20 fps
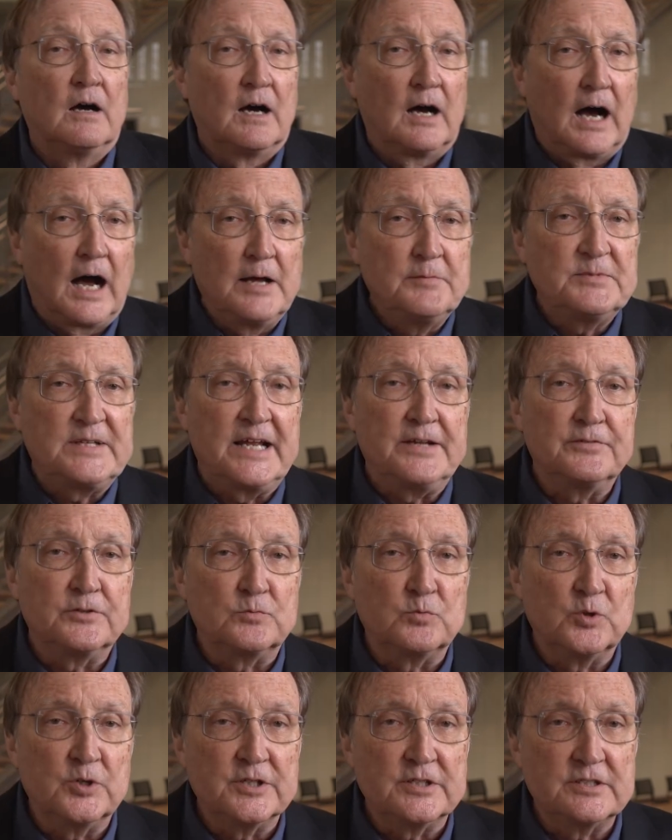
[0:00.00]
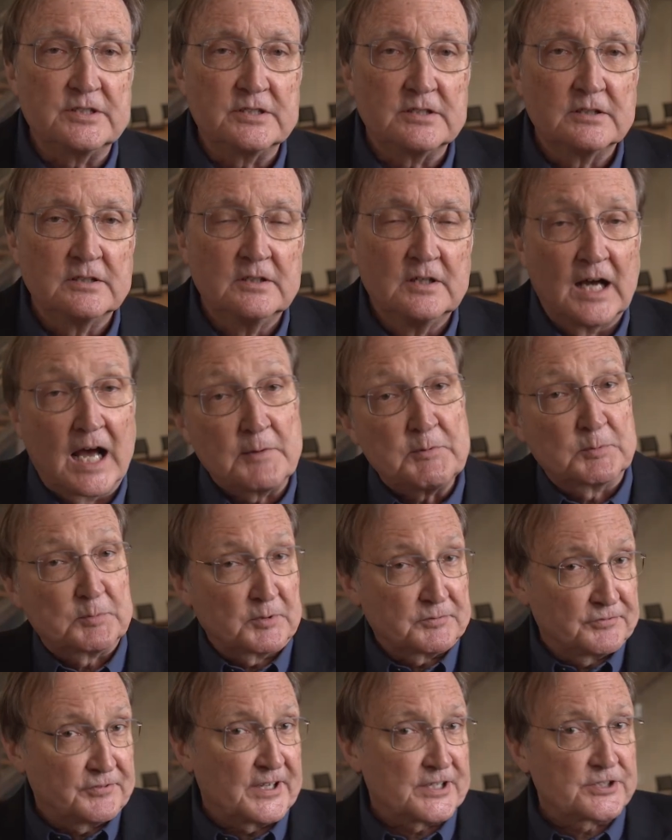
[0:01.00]
I'm David Woods. I'm a
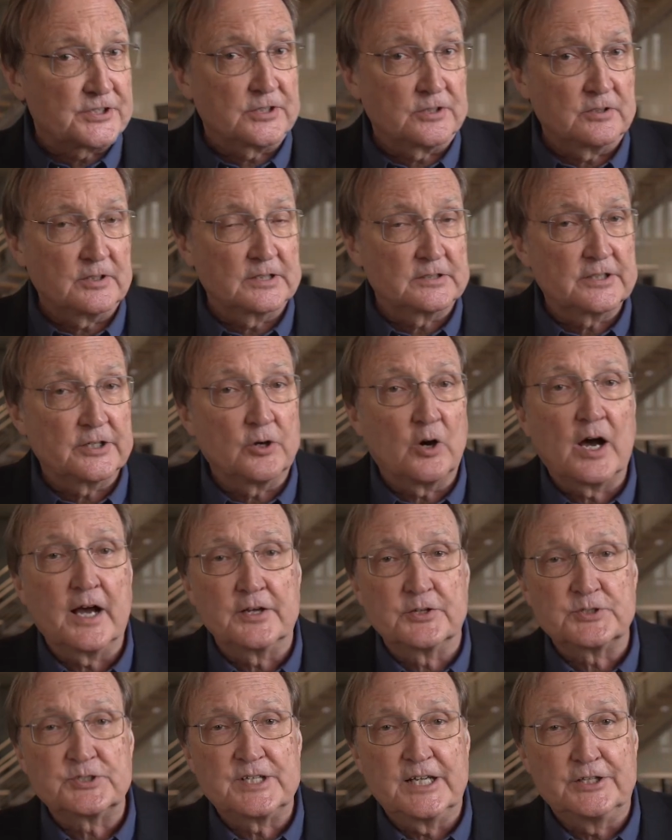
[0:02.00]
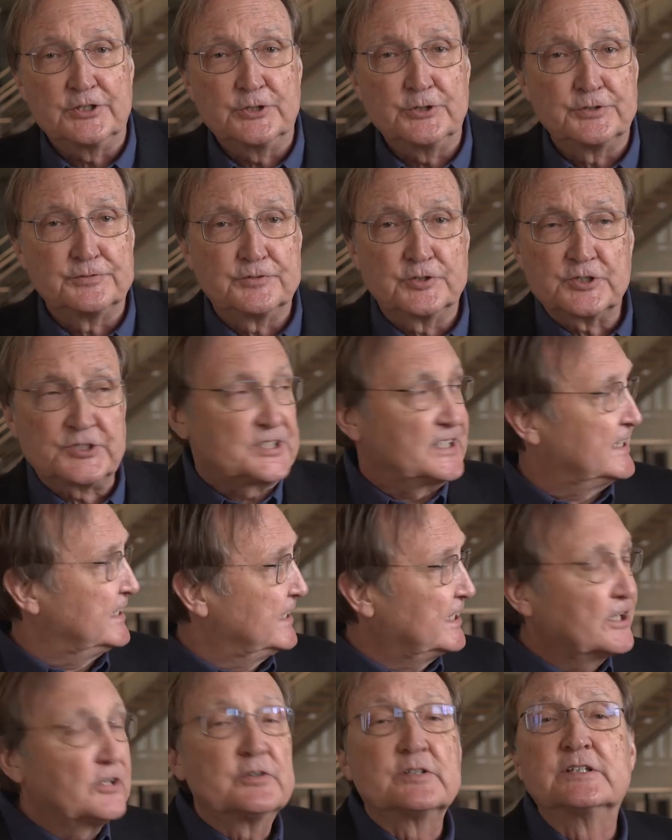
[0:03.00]
professor at The Ohio State University
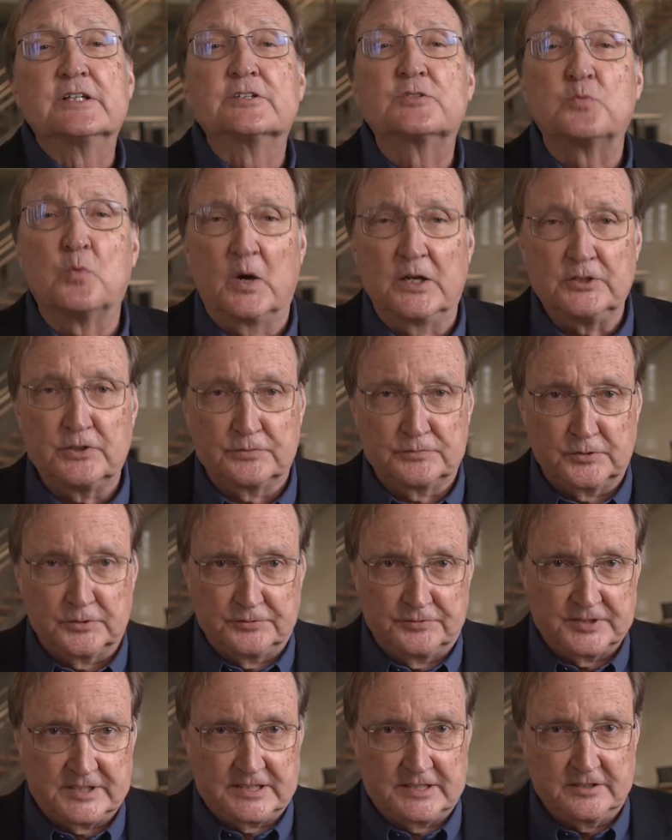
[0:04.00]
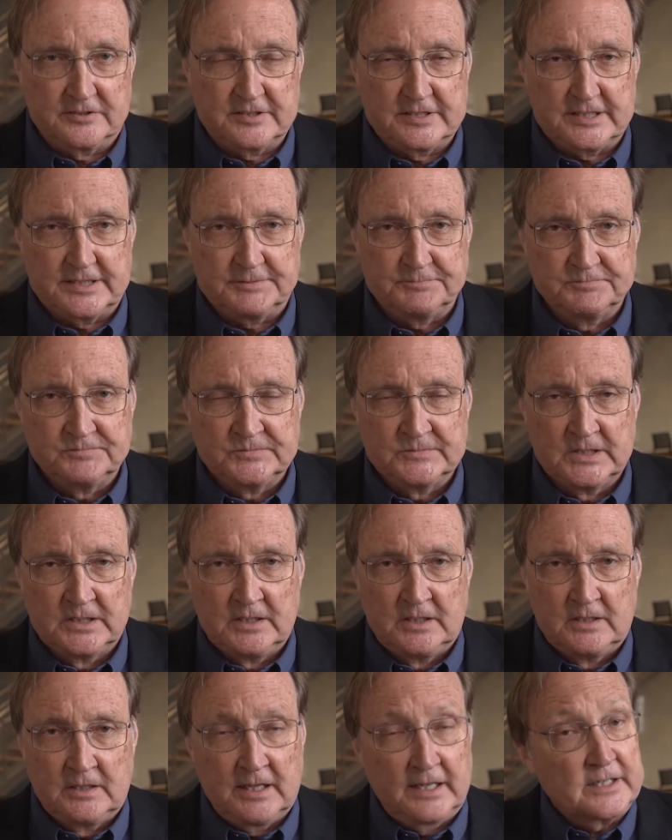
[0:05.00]
here in this wonderful facility.
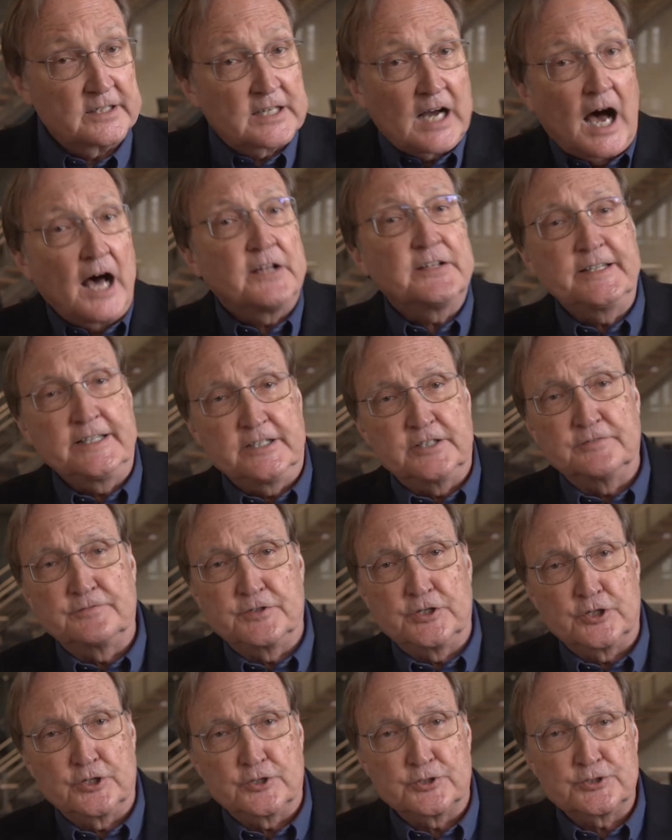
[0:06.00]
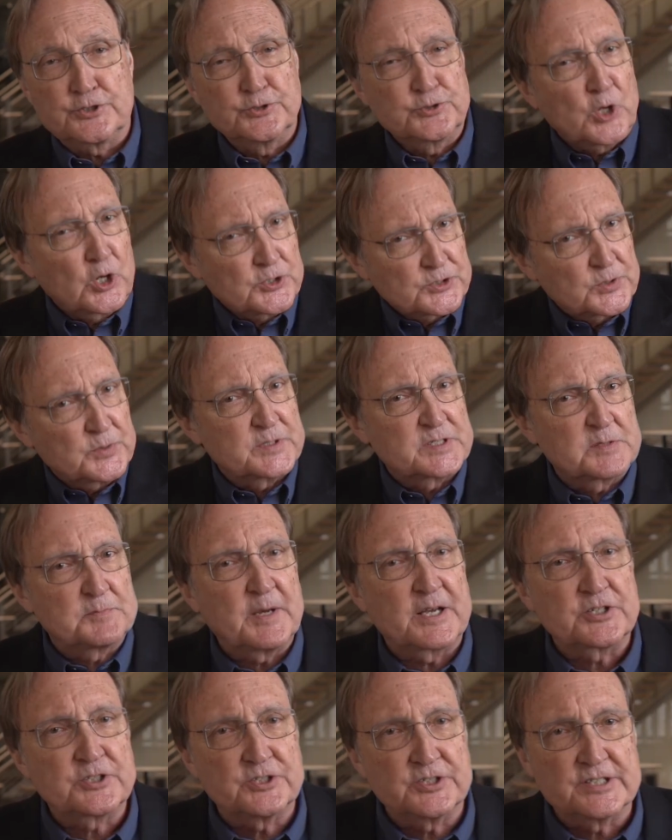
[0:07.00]
And a colleague of yours, who's also a
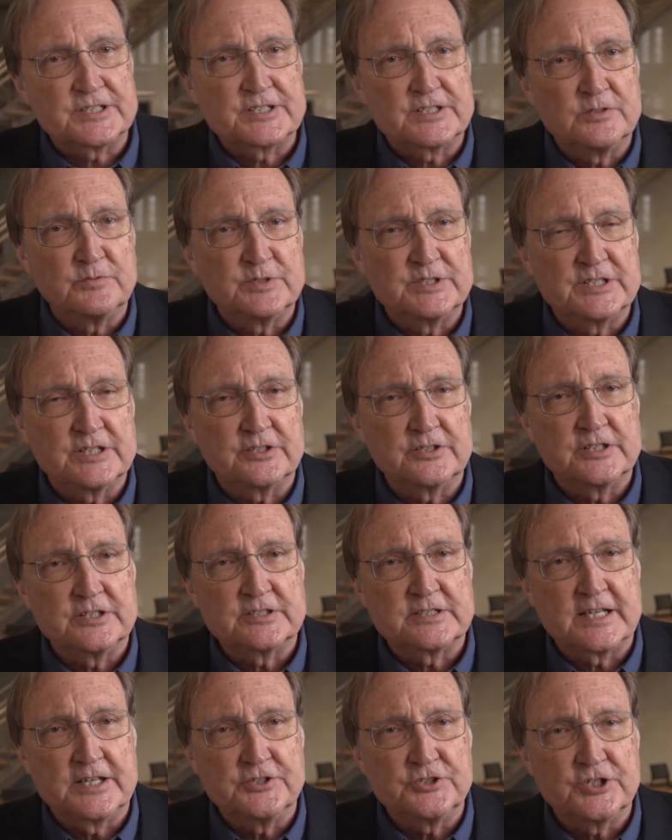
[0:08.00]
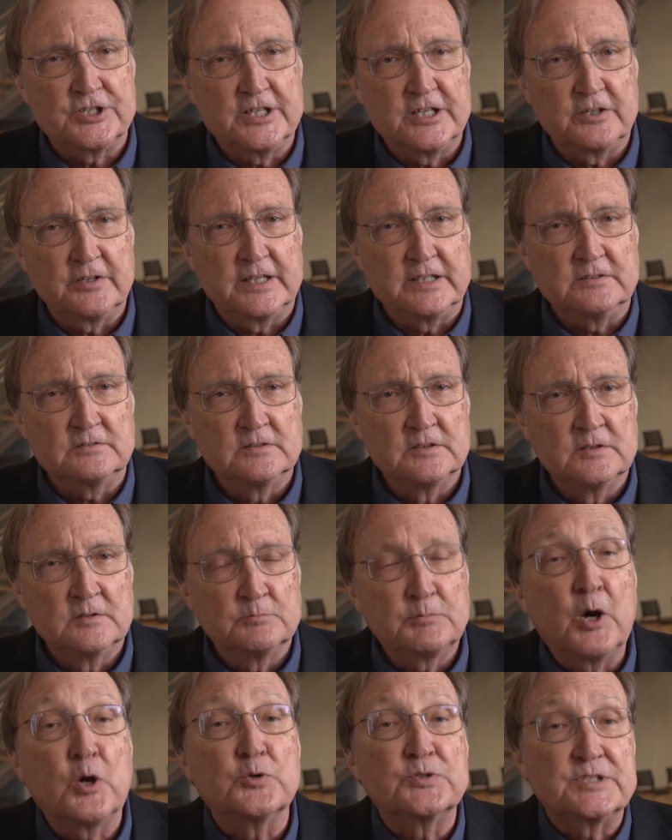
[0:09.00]
specialist in resilience engineering,
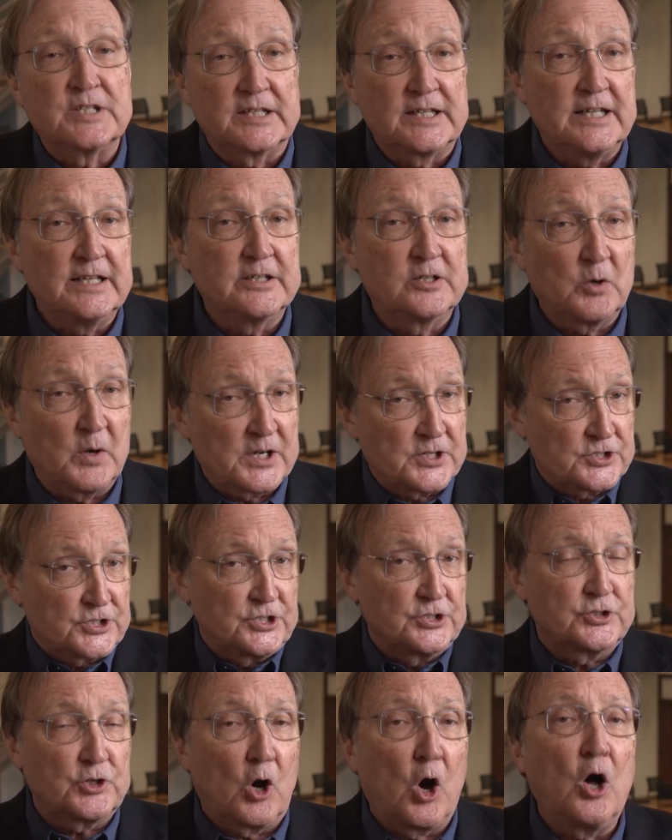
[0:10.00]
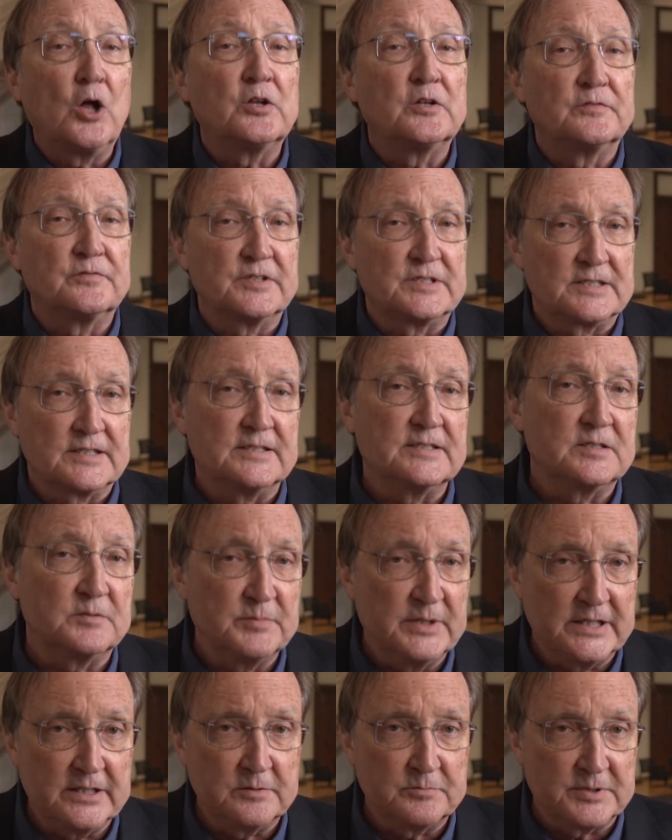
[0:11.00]
posed a key question to all of us and to
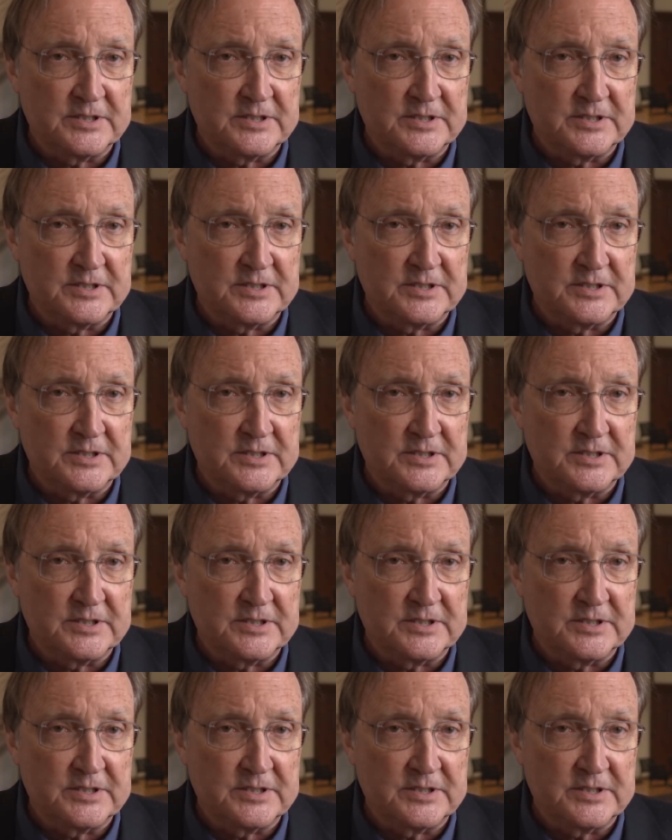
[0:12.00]
me in